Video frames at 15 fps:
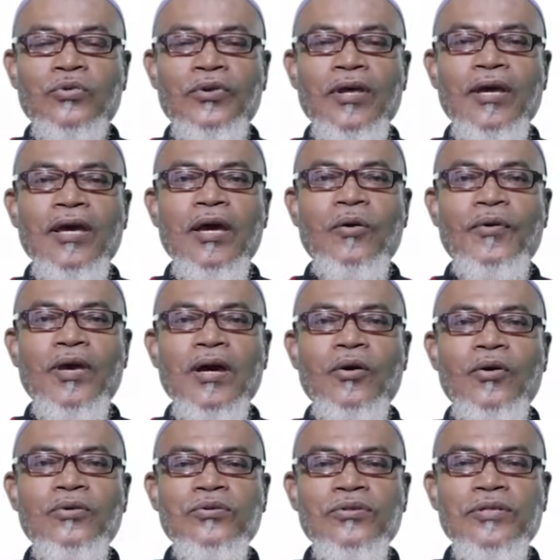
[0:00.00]
Today we are
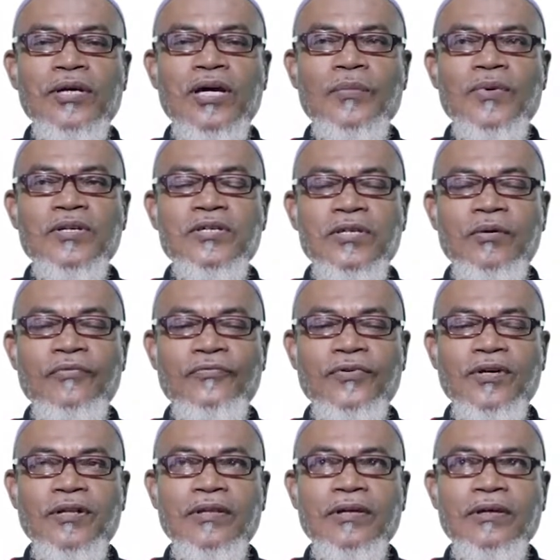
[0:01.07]
going to take up a step
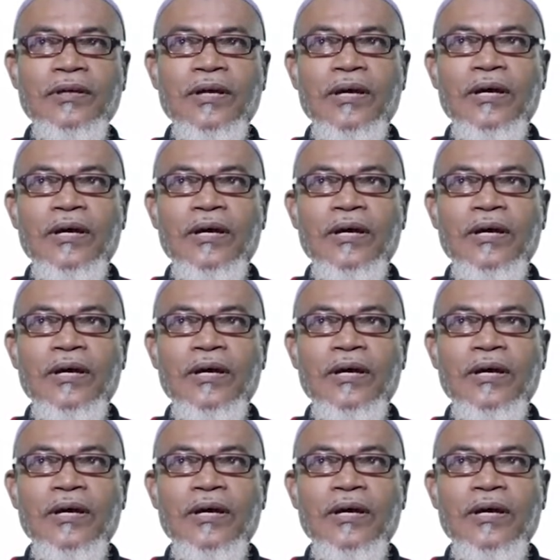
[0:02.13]
further